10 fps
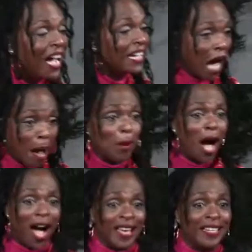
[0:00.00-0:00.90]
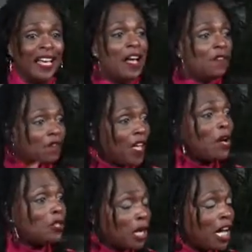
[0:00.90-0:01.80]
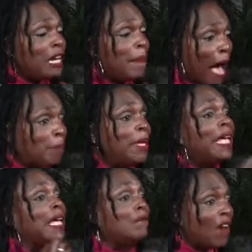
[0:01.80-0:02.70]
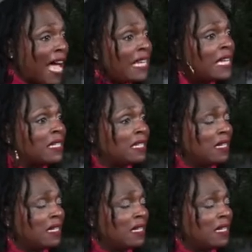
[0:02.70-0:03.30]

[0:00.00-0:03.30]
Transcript: Come on. Feel good about being invited.